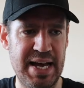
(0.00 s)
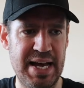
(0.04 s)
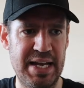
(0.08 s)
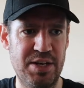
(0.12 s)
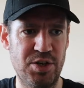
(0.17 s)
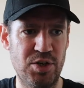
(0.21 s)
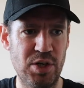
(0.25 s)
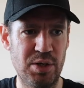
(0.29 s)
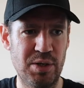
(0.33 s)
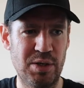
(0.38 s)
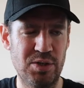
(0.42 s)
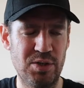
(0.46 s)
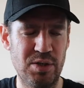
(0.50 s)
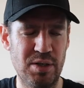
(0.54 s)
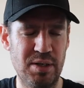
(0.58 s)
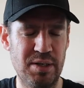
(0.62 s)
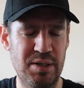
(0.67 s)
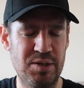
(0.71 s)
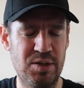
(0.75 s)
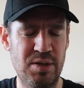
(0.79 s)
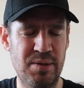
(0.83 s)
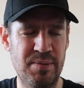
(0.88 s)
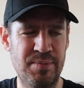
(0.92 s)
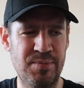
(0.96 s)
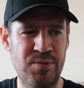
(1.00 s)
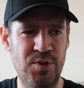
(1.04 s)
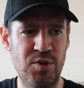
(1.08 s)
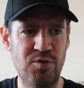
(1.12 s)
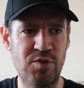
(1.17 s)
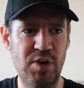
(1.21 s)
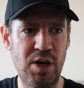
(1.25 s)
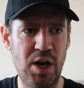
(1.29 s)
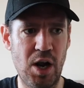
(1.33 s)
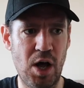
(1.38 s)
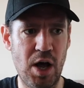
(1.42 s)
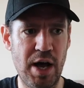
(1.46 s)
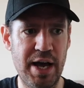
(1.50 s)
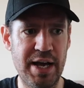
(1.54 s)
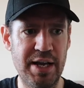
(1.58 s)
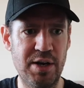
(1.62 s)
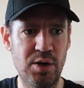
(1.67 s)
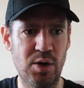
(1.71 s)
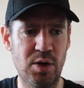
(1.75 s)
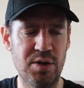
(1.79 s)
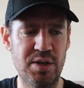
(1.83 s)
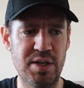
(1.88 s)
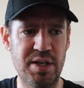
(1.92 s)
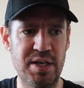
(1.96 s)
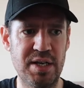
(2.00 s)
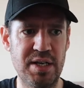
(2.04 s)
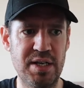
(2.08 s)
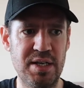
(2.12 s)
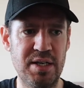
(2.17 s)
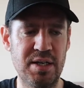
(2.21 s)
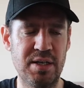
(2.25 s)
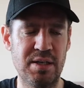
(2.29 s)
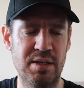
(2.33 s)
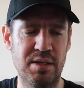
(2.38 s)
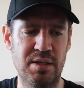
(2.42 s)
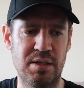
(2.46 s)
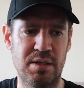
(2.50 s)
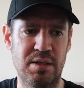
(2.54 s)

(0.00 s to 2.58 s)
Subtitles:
And you're relying on the